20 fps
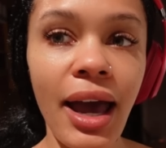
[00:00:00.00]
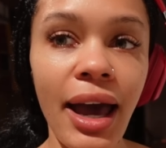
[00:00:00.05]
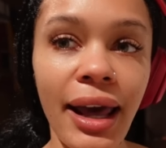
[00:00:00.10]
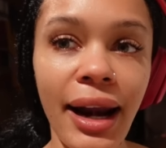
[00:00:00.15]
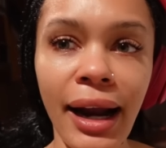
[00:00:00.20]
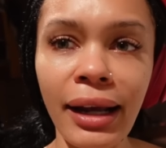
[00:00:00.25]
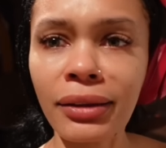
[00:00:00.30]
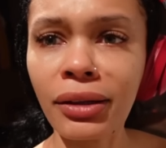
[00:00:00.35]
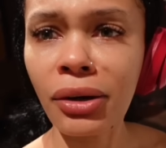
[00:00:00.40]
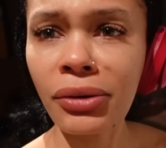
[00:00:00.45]

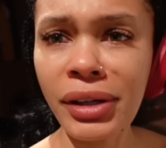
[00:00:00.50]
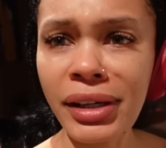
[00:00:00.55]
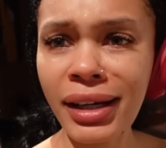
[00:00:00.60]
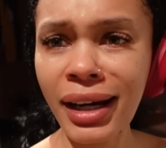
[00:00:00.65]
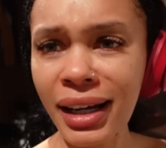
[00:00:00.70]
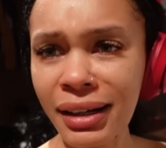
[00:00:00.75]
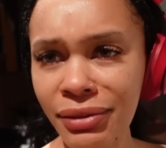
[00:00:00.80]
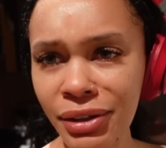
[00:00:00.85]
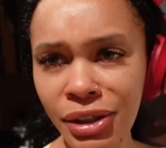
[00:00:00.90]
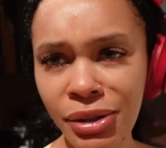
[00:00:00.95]
And I low-key
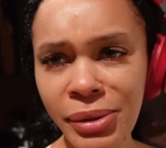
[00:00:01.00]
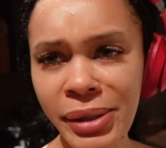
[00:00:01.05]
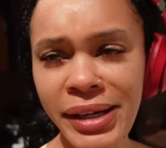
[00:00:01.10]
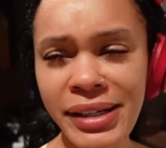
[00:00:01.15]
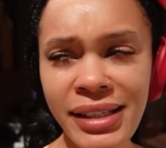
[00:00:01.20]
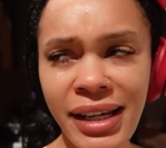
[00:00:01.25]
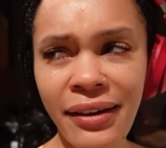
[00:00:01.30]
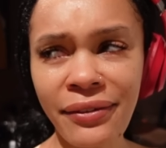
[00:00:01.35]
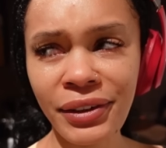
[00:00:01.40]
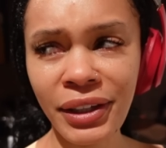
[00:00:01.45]
kind of agree
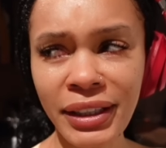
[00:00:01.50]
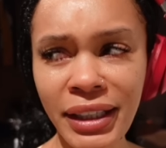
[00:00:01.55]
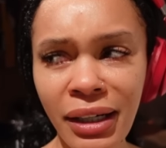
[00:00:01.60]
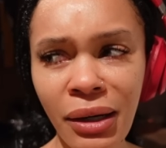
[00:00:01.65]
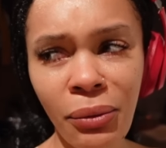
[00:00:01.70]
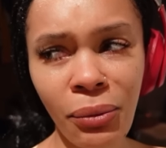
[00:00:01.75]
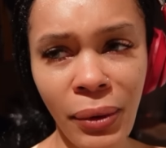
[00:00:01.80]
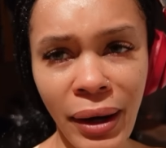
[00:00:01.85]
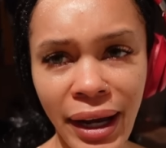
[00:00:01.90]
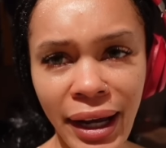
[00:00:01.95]
because I feel like in
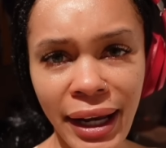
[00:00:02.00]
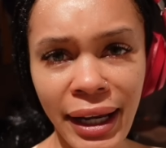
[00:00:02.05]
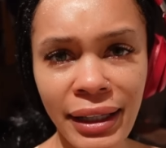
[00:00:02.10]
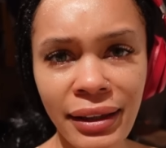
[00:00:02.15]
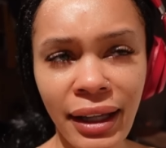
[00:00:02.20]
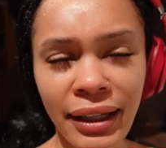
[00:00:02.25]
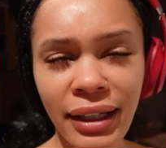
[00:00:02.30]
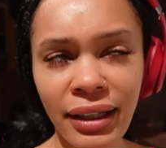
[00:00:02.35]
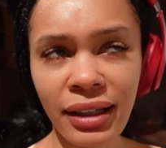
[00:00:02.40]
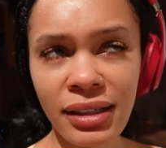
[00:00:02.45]
a way,
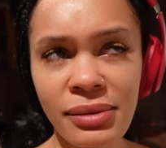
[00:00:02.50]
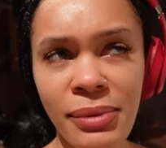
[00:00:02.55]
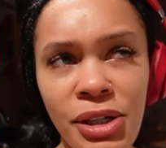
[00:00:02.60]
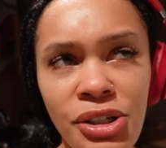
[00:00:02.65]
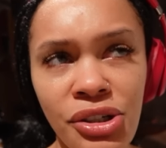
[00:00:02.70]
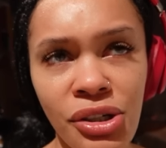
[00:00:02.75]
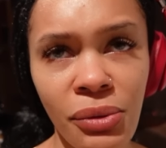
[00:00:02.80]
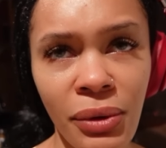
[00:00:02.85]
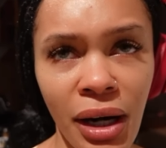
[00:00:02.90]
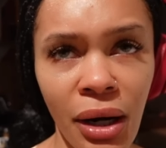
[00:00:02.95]
like
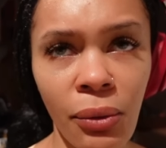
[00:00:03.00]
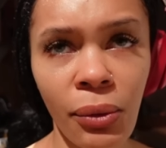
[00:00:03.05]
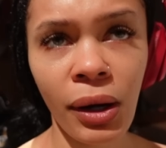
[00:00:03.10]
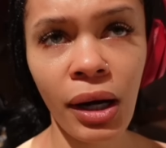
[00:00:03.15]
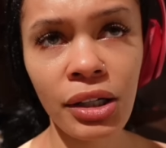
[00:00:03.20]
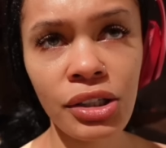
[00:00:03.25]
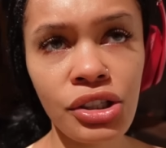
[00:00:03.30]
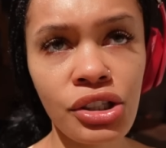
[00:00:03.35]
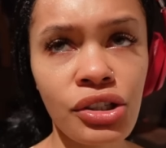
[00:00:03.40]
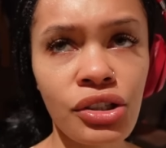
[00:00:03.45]
especially when I
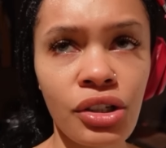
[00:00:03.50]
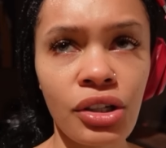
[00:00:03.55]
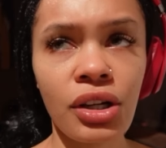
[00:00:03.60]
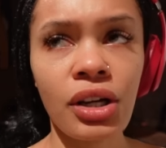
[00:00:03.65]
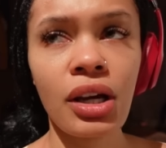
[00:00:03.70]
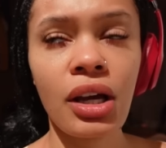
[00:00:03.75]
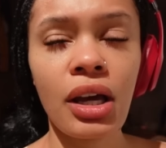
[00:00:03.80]
watch